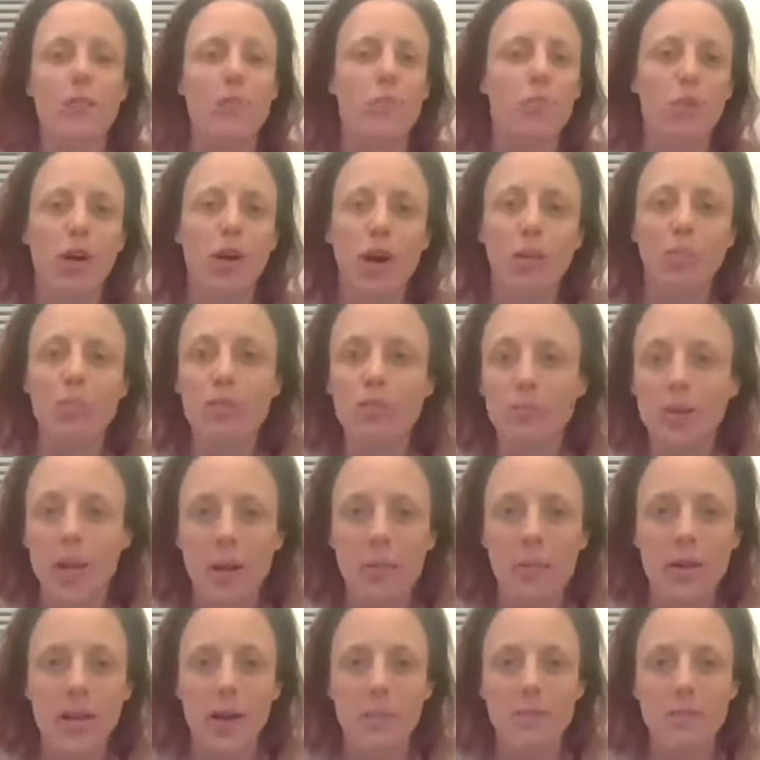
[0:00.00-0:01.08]
a problem
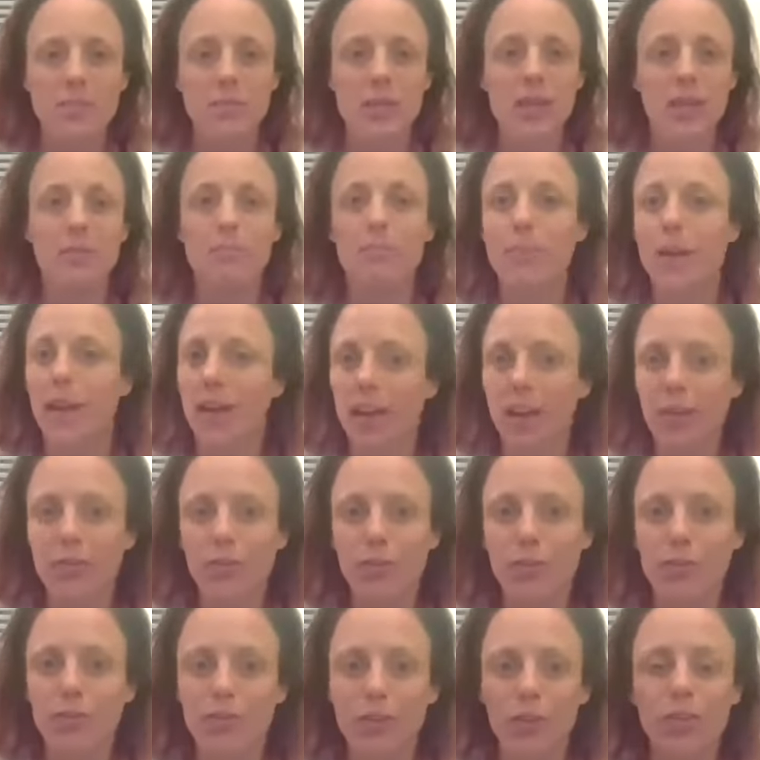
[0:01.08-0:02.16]
coming up to me and begging
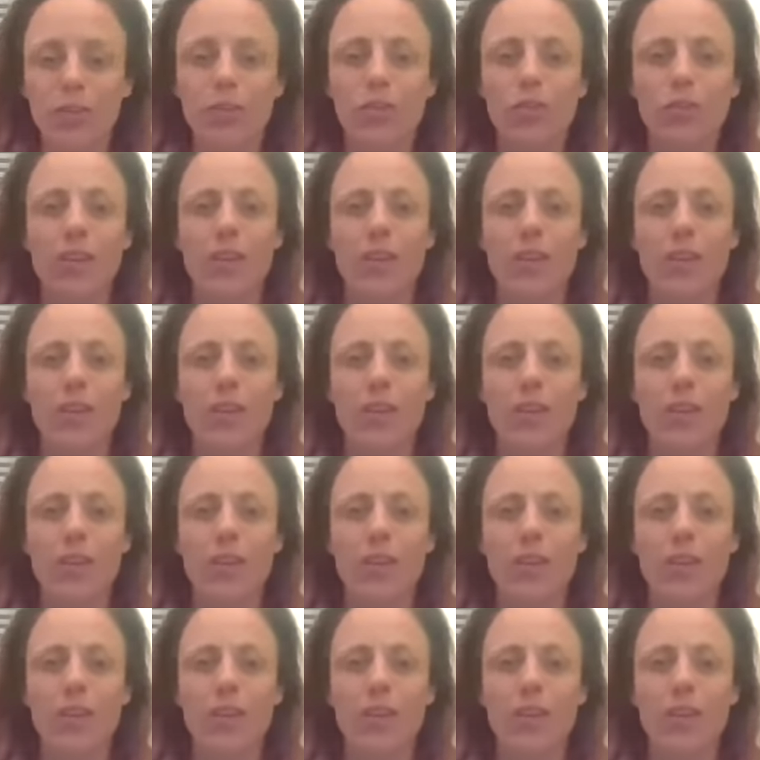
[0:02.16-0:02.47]
for food.